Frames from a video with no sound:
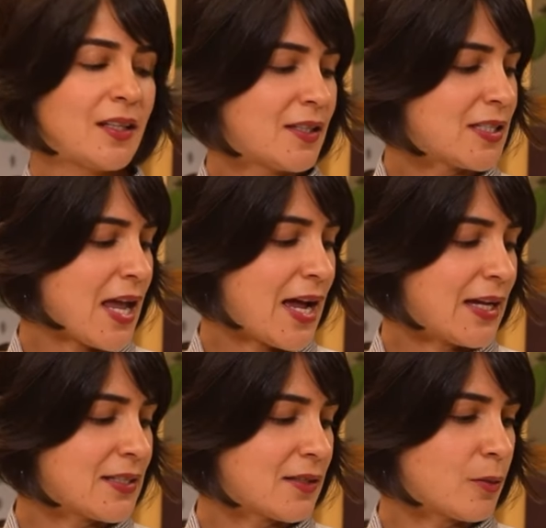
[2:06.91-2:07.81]
This
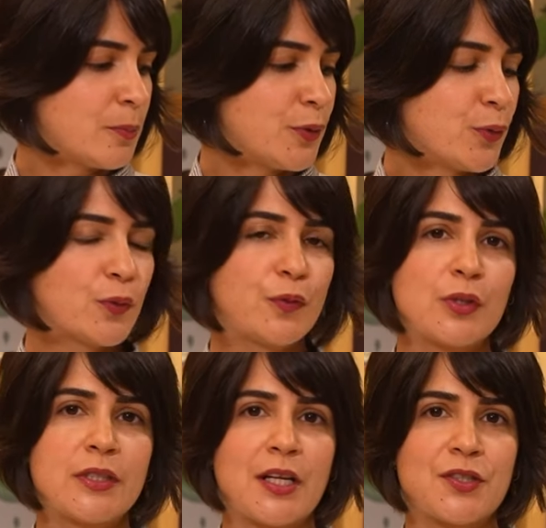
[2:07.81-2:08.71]
adds a
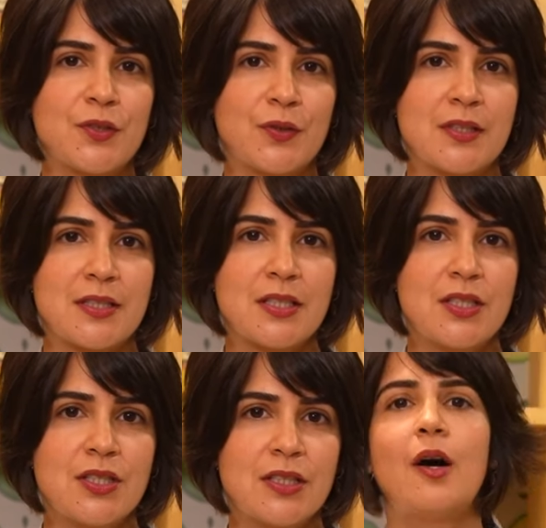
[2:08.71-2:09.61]
beautiful touch to this
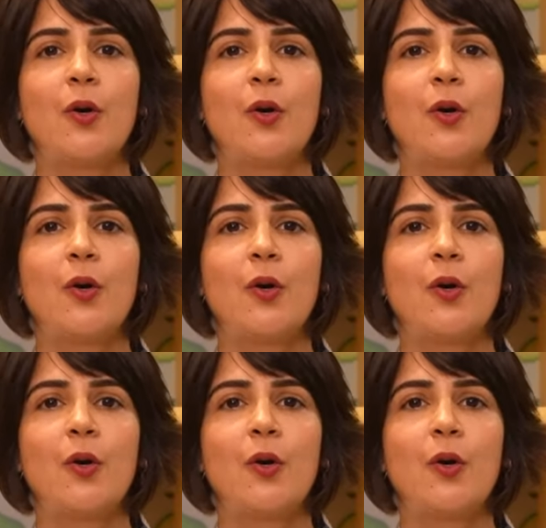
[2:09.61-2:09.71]
dish.